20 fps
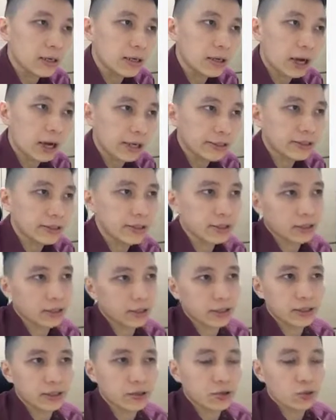idea
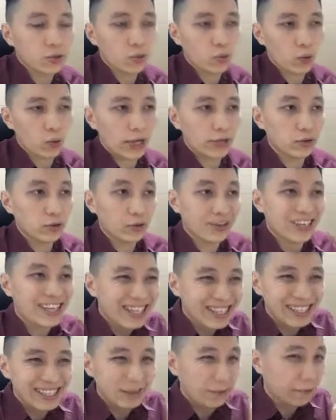is when you
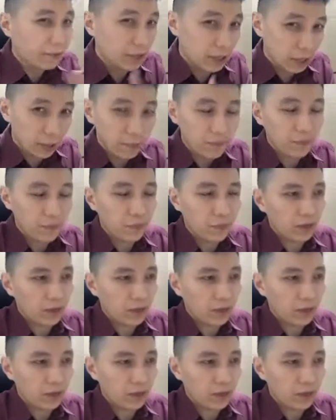heat something up,